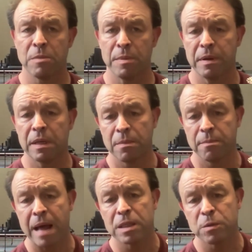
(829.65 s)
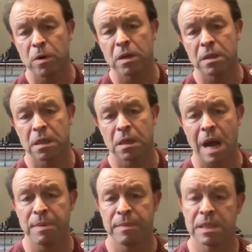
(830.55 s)
and mobility and balance work that
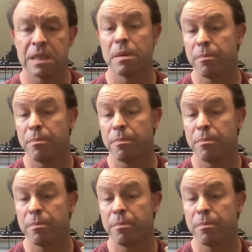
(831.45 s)
complements.